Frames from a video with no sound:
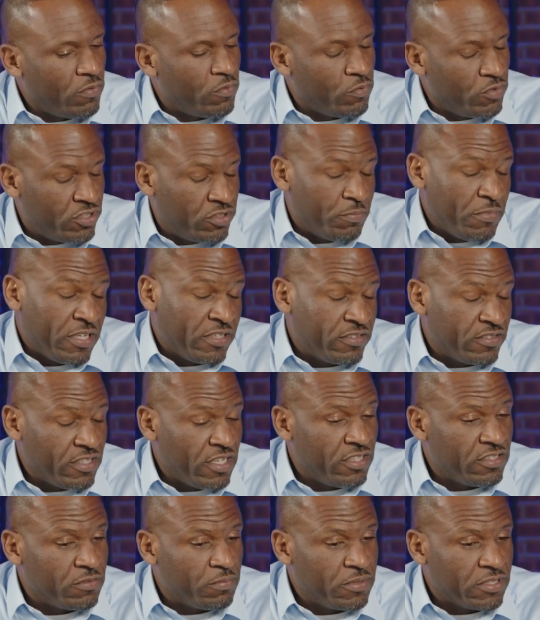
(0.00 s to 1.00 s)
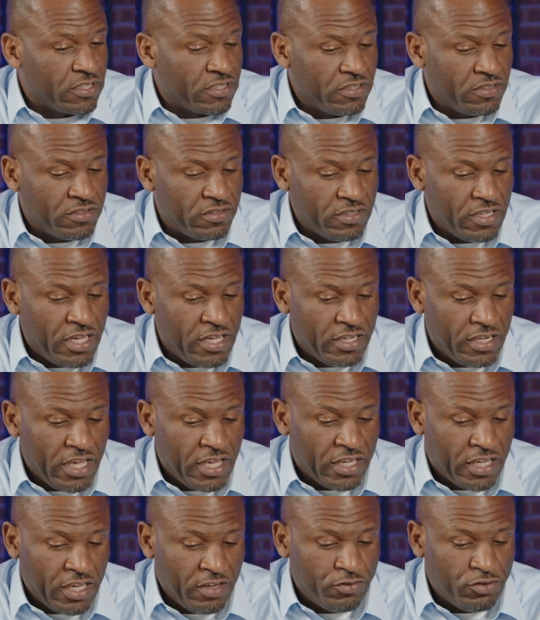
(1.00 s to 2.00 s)
Which makes sense, because
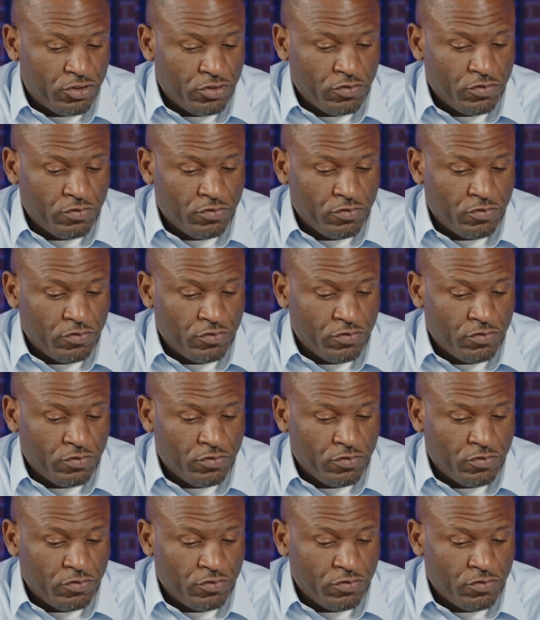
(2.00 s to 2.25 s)
it gives you